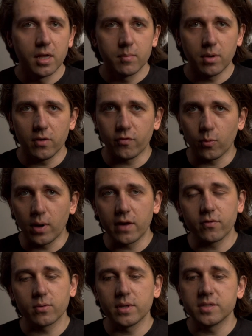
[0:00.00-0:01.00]
But for
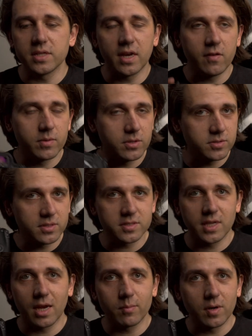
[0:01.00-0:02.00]
whatever reason, I've been using this
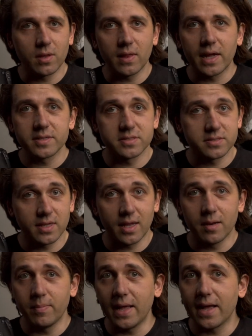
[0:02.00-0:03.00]
camera a lot since I
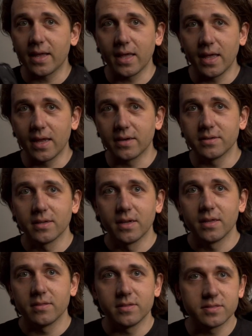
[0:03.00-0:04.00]
got it back, and
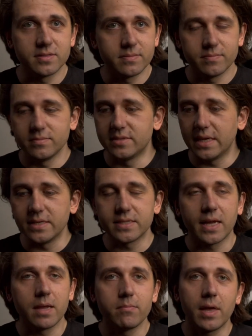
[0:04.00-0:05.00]
this date
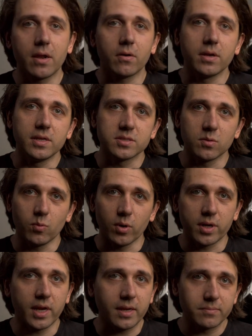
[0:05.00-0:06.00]
time battery isn't
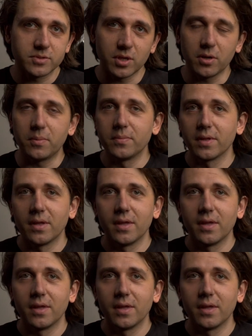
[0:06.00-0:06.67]
working. So